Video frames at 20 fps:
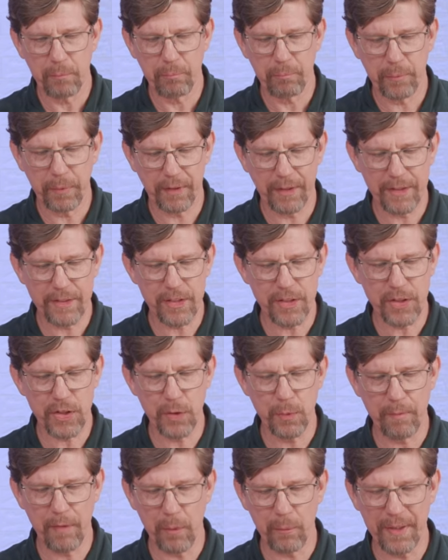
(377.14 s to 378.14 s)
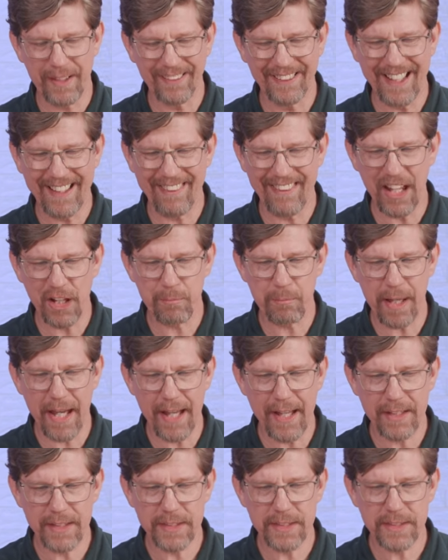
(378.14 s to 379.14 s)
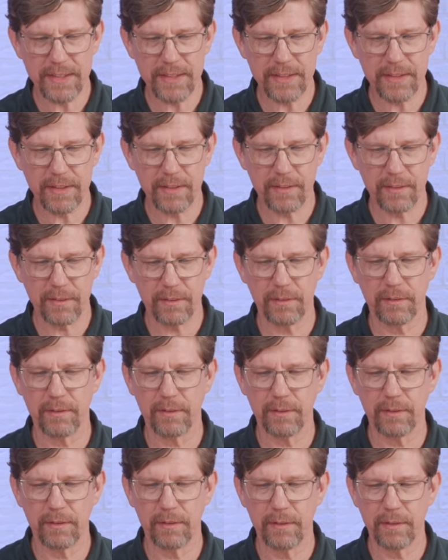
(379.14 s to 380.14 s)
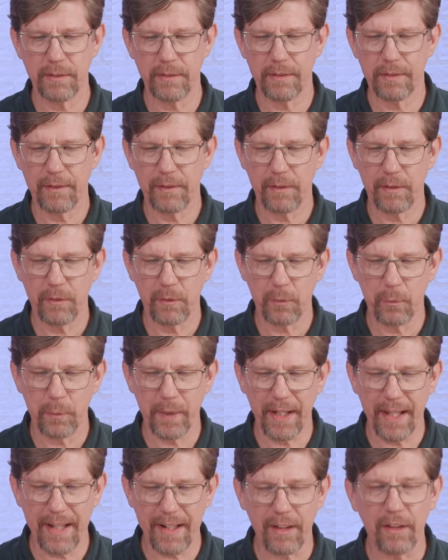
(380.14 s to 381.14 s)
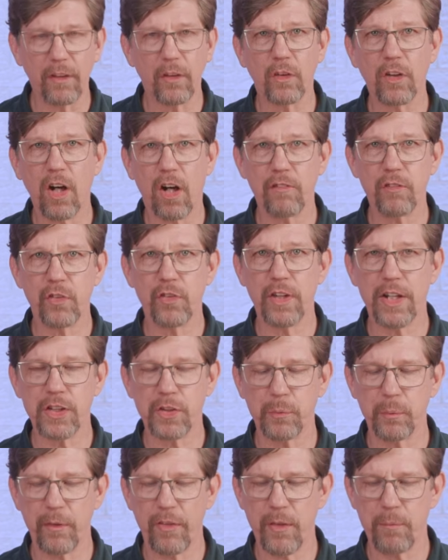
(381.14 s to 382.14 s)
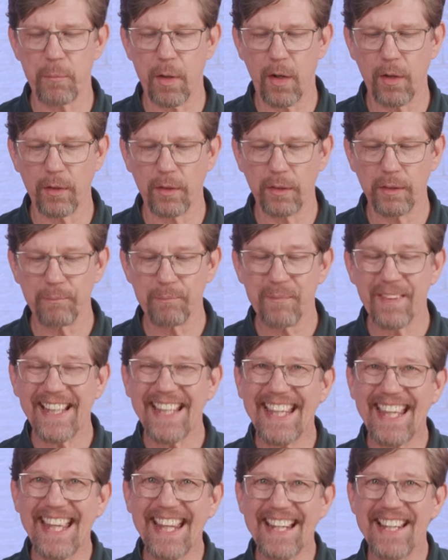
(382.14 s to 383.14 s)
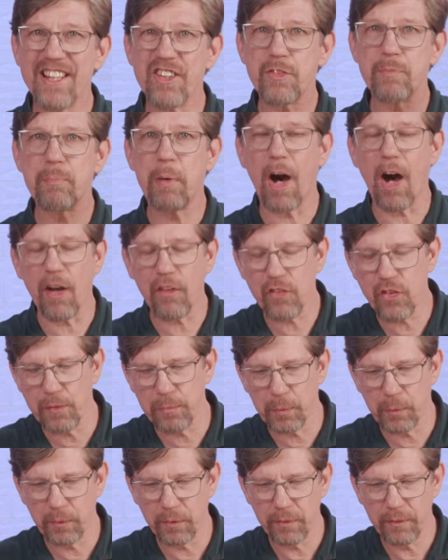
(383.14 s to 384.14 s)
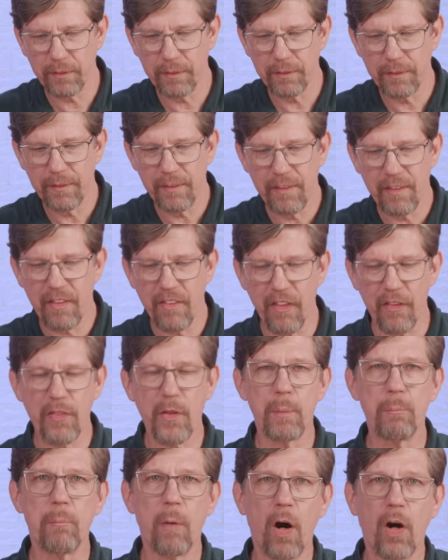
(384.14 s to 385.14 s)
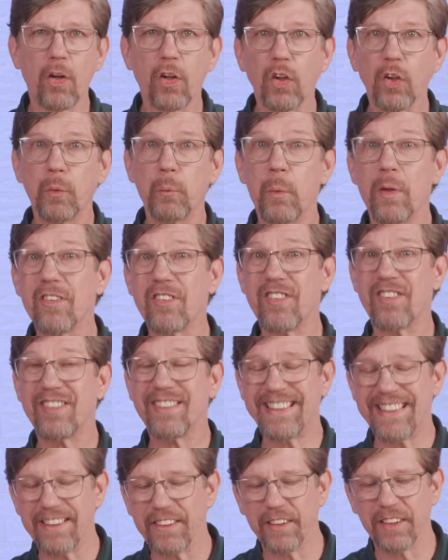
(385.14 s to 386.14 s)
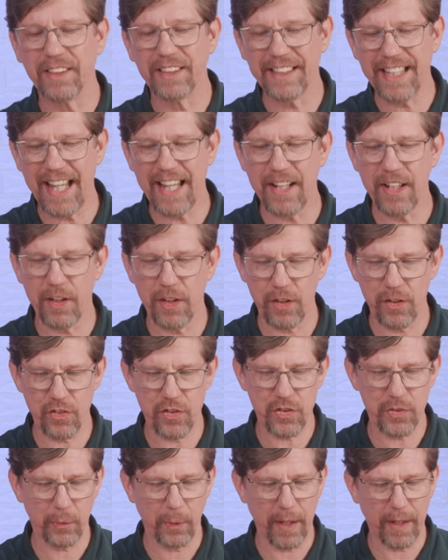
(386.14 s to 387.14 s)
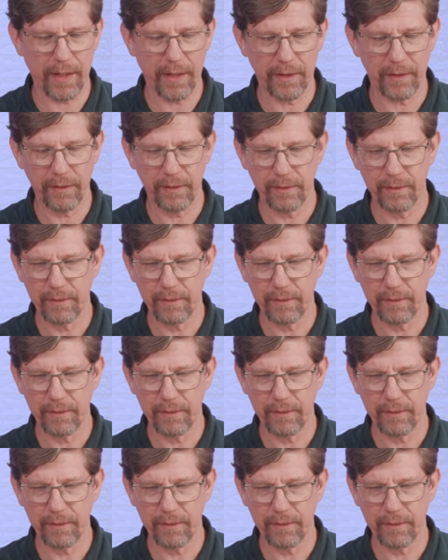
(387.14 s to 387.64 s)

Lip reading: But let's assume that we let that pass. We had a little conversation with the model. It is possible that the model was still led astray.